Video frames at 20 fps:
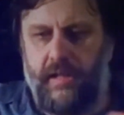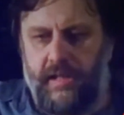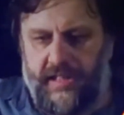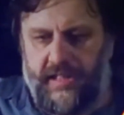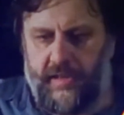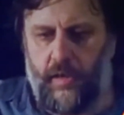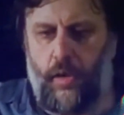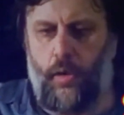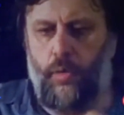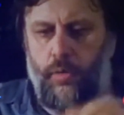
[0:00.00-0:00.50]

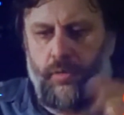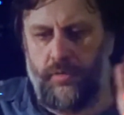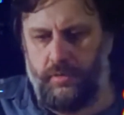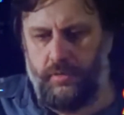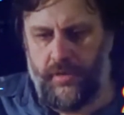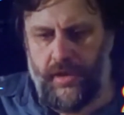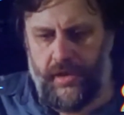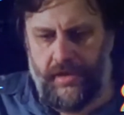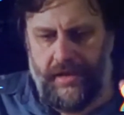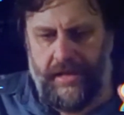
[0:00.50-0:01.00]
its
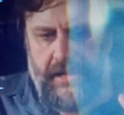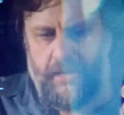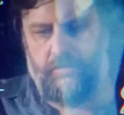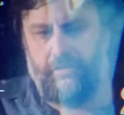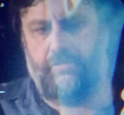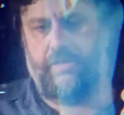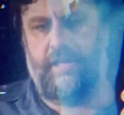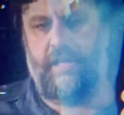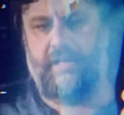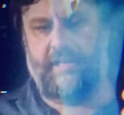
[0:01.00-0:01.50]
own
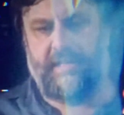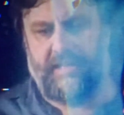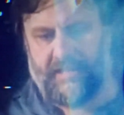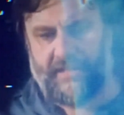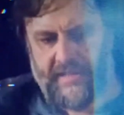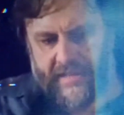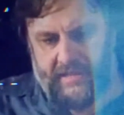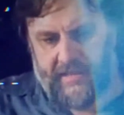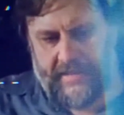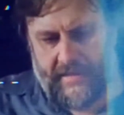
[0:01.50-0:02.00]

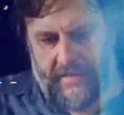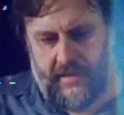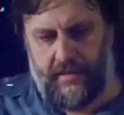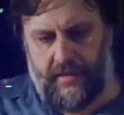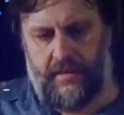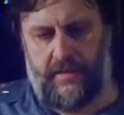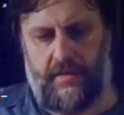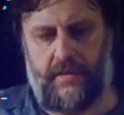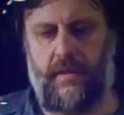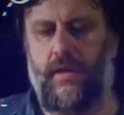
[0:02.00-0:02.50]
interests,
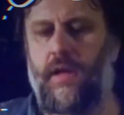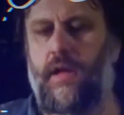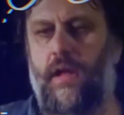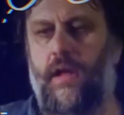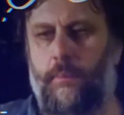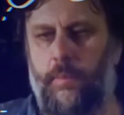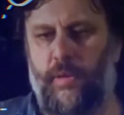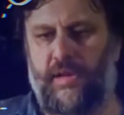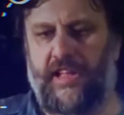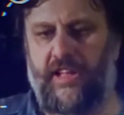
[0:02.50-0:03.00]
uh,
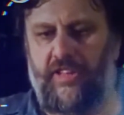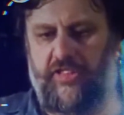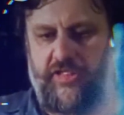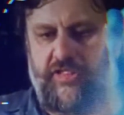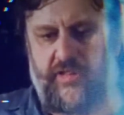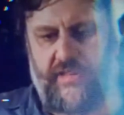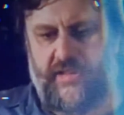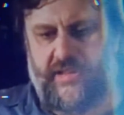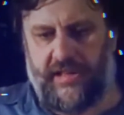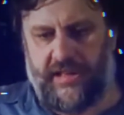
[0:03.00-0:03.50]

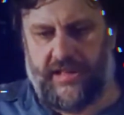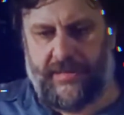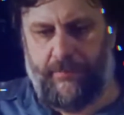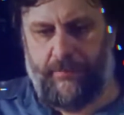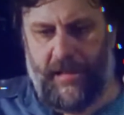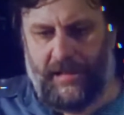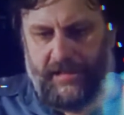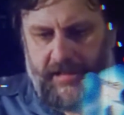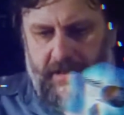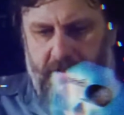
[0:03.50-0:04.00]
positions,
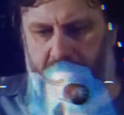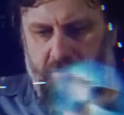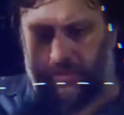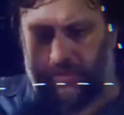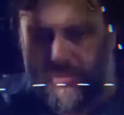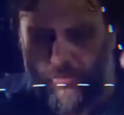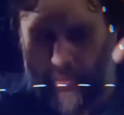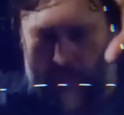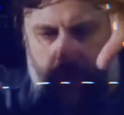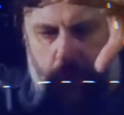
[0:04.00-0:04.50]
but
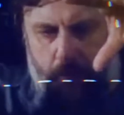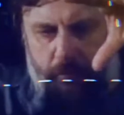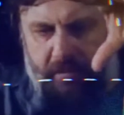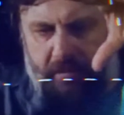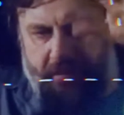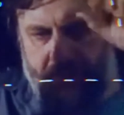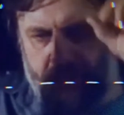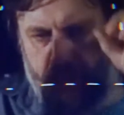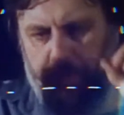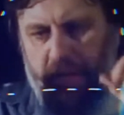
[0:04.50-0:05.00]
the truth of
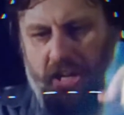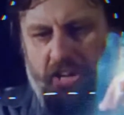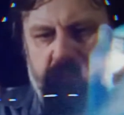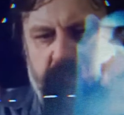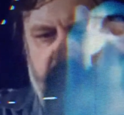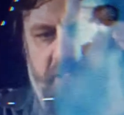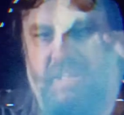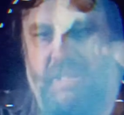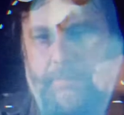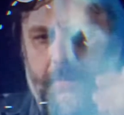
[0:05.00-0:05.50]
a
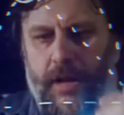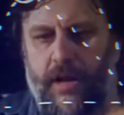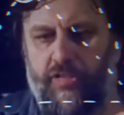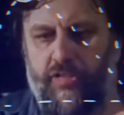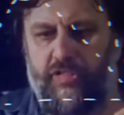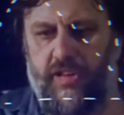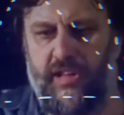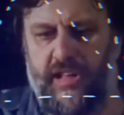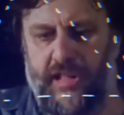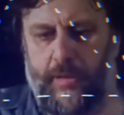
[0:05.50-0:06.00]
situation
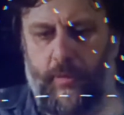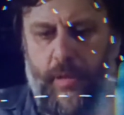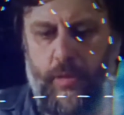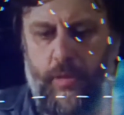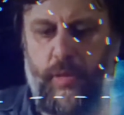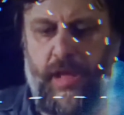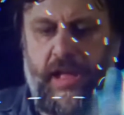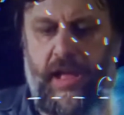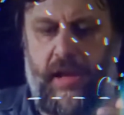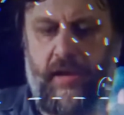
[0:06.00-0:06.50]
emerges
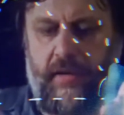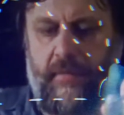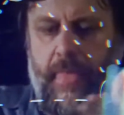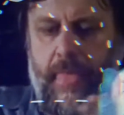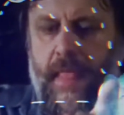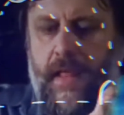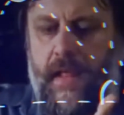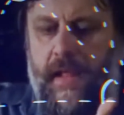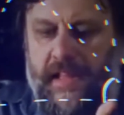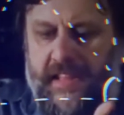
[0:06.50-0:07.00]
when we
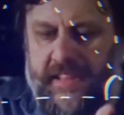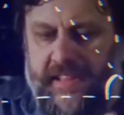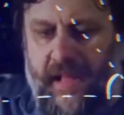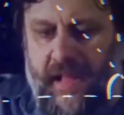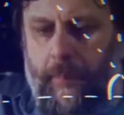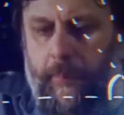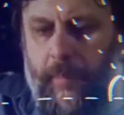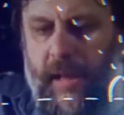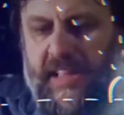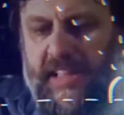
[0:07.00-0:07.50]
can
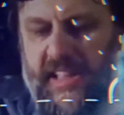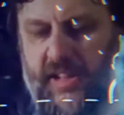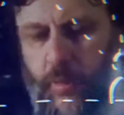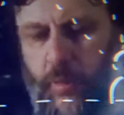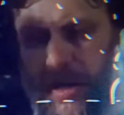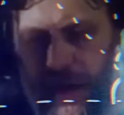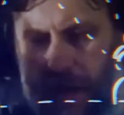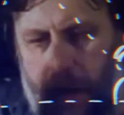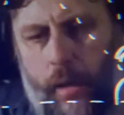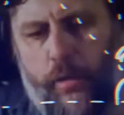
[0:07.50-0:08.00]
step, as it
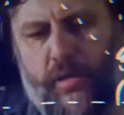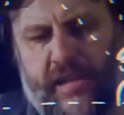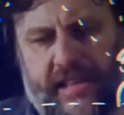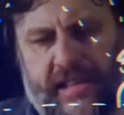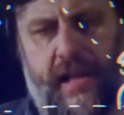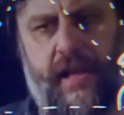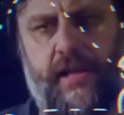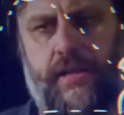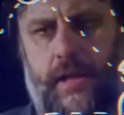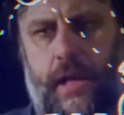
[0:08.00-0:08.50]
were,
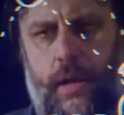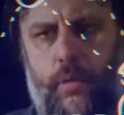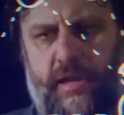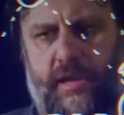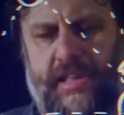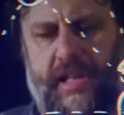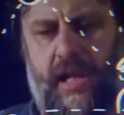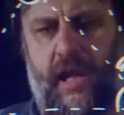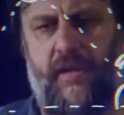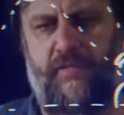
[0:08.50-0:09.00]
outside
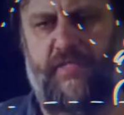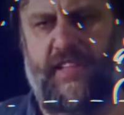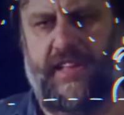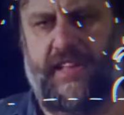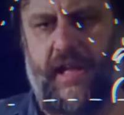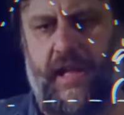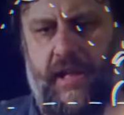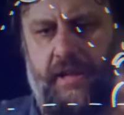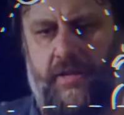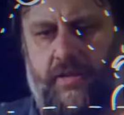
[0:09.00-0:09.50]

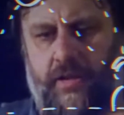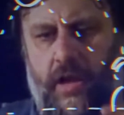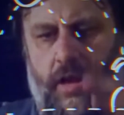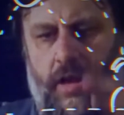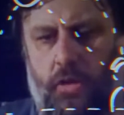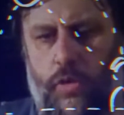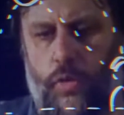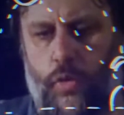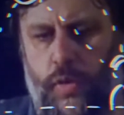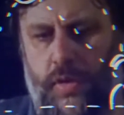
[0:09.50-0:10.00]
ourselves and
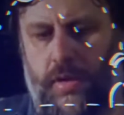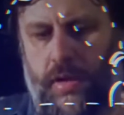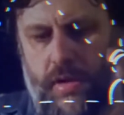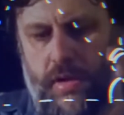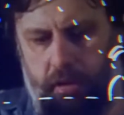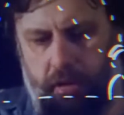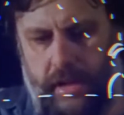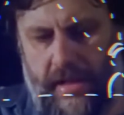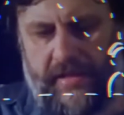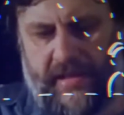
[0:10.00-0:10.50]
look
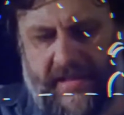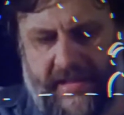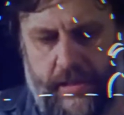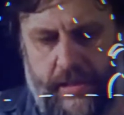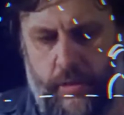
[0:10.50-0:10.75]
at the